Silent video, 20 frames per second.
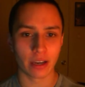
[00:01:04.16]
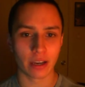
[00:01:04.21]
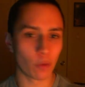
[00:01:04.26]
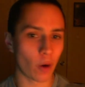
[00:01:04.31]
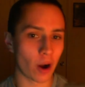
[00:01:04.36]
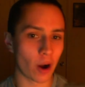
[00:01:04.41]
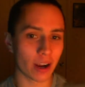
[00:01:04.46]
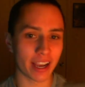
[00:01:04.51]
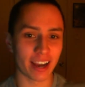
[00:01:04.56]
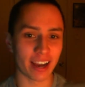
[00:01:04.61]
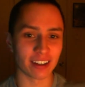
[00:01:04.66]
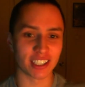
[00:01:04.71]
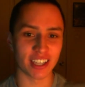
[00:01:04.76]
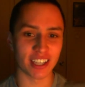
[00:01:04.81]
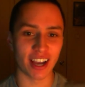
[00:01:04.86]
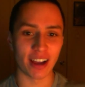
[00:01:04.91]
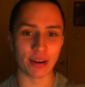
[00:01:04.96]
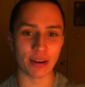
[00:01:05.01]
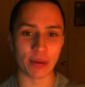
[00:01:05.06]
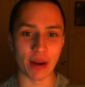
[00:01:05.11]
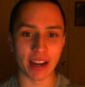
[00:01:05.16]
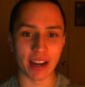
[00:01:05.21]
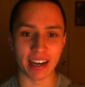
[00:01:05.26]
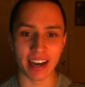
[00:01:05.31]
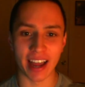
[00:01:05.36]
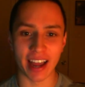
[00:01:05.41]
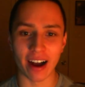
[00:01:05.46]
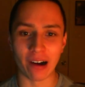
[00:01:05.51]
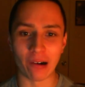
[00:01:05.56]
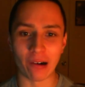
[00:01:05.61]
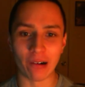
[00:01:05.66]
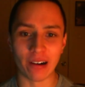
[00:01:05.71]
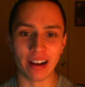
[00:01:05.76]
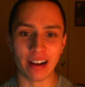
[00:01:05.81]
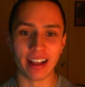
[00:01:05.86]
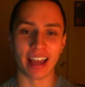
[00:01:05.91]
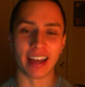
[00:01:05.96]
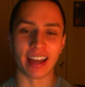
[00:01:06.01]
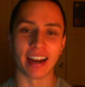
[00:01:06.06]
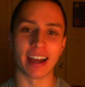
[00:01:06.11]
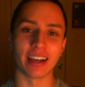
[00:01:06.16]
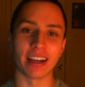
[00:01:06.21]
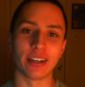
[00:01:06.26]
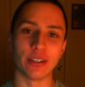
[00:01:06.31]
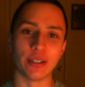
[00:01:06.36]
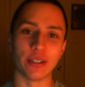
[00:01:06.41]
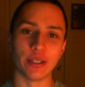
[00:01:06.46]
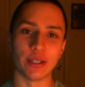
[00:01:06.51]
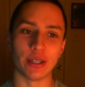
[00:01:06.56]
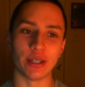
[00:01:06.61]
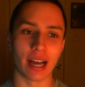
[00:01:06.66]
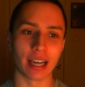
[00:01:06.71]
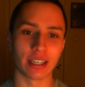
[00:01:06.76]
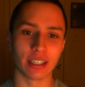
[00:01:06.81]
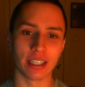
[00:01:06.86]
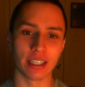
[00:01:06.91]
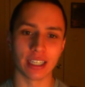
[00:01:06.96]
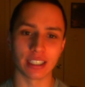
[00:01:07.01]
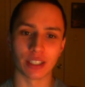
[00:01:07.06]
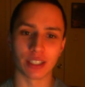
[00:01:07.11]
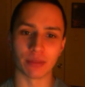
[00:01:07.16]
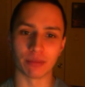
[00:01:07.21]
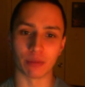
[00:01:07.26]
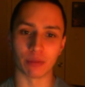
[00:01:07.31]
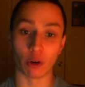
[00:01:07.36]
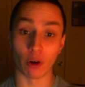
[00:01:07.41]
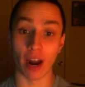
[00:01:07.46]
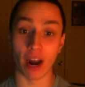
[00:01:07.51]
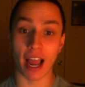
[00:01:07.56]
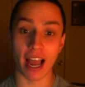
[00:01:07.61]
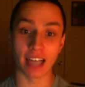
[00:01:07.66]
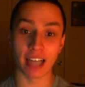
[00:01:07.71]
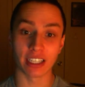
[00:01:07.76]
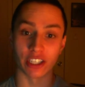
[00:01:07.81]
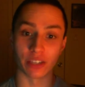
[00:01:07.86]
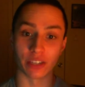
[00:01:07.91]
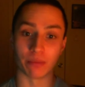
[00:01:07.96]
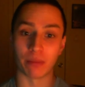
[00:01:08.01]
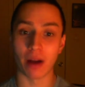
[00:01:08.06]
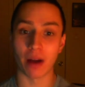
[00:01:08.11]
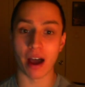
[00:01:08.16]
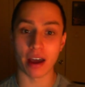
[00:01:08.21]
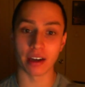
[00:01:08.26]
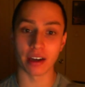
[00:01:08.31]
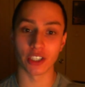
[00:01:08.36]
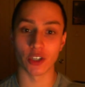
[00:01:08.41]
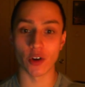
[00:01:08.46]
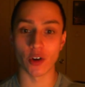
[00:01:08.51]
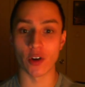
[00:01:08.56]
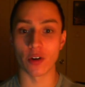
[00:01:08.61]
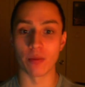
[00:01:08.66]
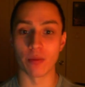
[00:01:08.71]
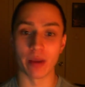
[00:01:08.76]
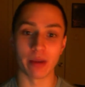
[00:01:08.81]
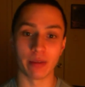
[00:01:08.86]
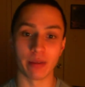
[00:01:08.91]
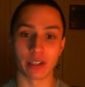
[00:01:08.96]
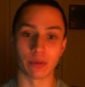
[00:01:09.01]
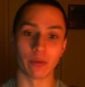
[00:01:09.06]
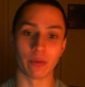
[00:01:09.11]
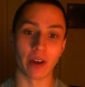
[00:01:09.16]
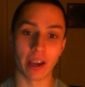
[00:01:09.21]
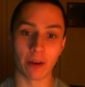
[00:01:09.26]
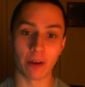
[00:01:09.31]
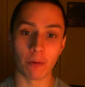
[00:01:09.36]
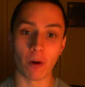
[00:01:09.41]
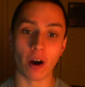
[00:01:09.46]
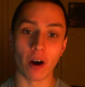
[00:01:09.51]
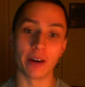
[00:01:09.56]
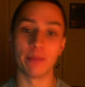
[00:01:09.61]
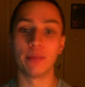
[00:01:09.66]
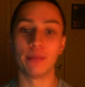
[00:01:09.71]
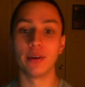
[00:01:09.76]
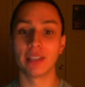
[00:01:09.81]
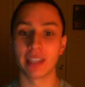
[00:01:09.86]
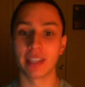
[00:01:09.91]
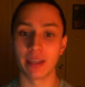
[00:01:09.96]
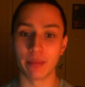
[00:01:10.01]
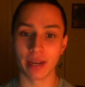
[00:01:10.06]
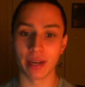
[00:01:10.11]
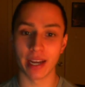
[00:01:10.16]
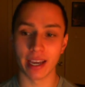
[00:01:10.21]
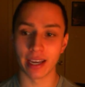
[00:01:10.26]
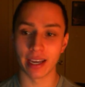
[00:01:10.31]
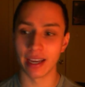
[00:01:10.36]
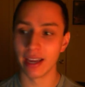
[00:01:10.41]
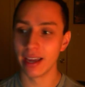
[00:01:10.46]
walk outside right now and I could get some grass and some potting soil, maybe some rainwater, put them in a